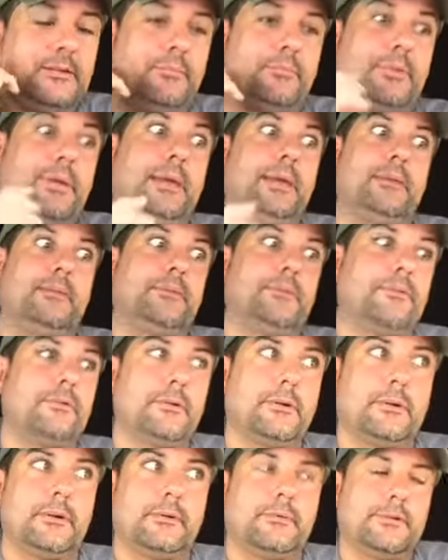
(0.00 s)

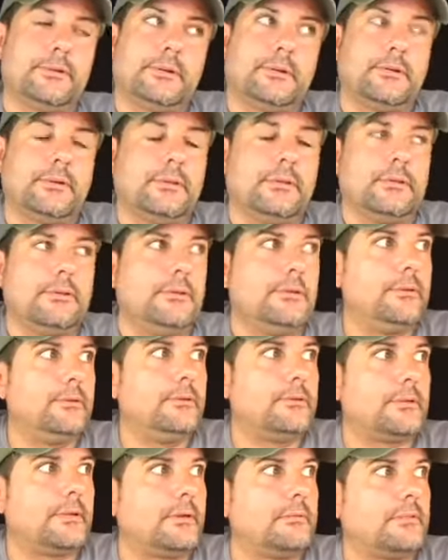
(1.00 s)
Pandora, which I didn't
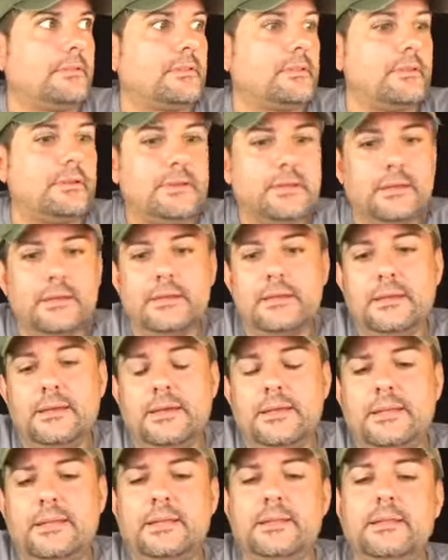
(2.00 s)
use, obviously.
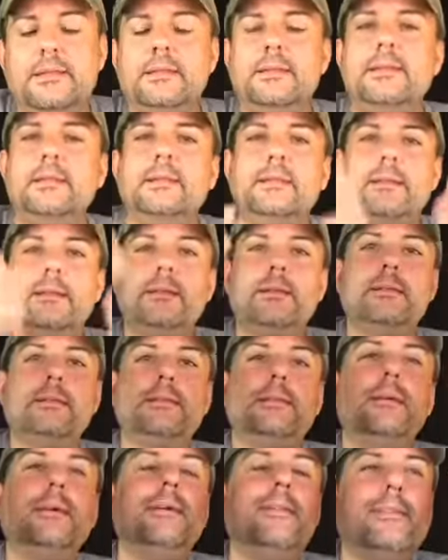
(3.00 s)
And then
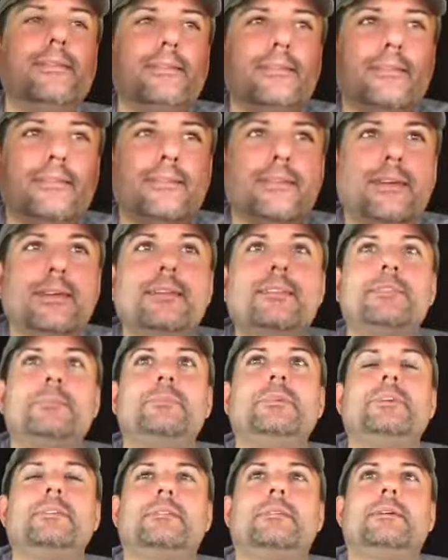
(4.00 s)
it just hits
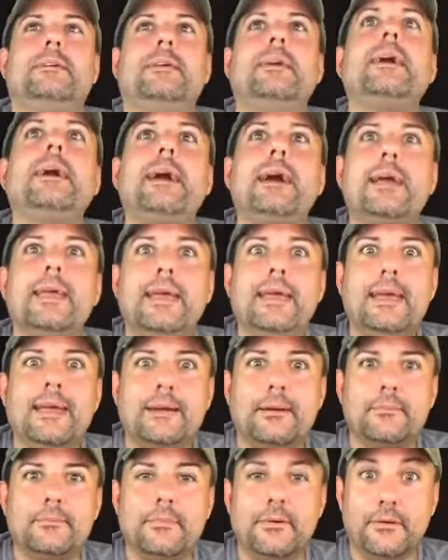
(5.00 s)
me. It's like, I
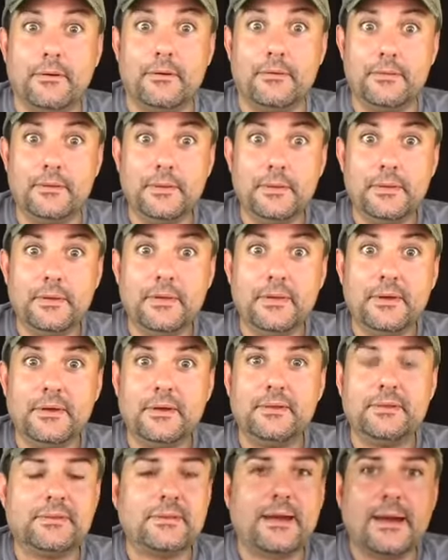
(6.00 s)
am.
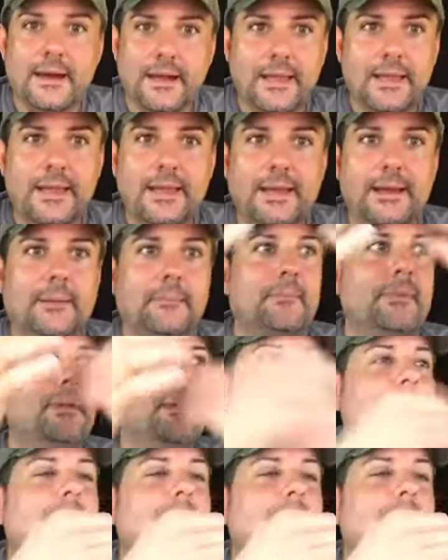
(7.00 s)
It's I am.